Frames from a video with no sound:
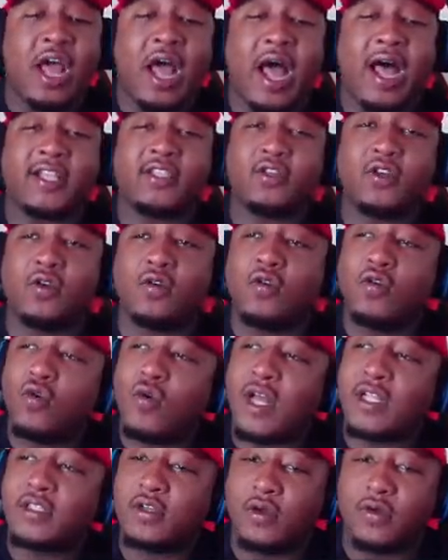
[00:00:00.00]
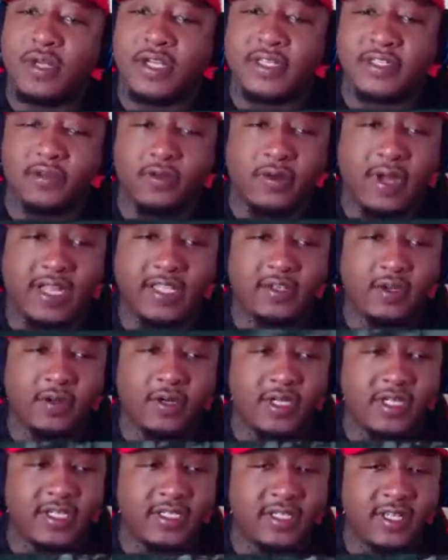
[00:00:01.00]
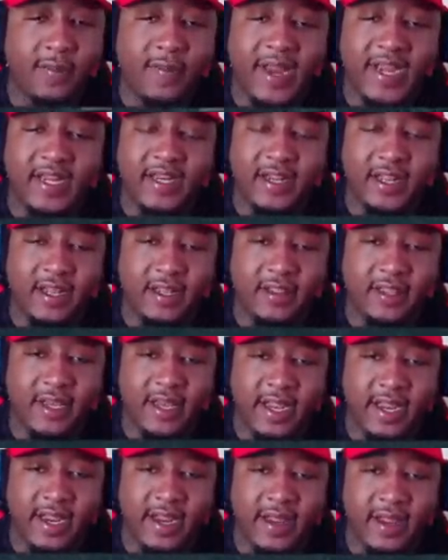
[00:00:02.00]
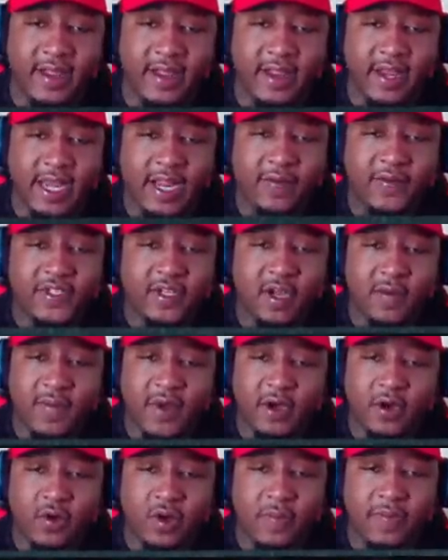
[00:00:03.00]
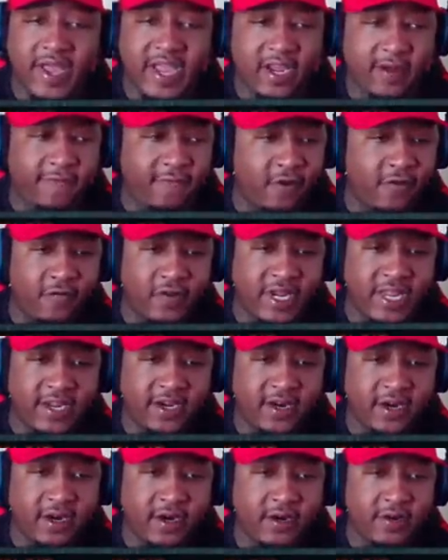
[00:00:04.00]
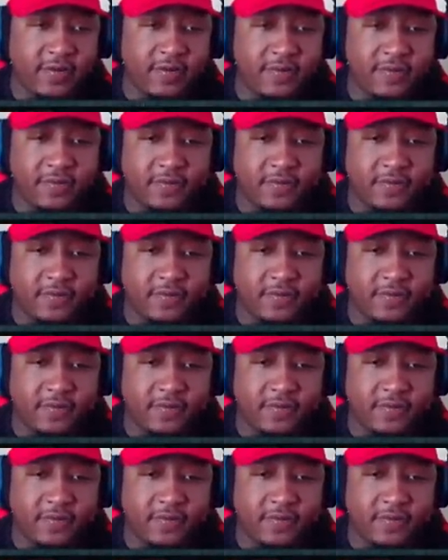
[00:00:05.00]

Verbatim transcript: I told who I told this to. I told this somebody the other day. They was talking about going back and forth with their girl.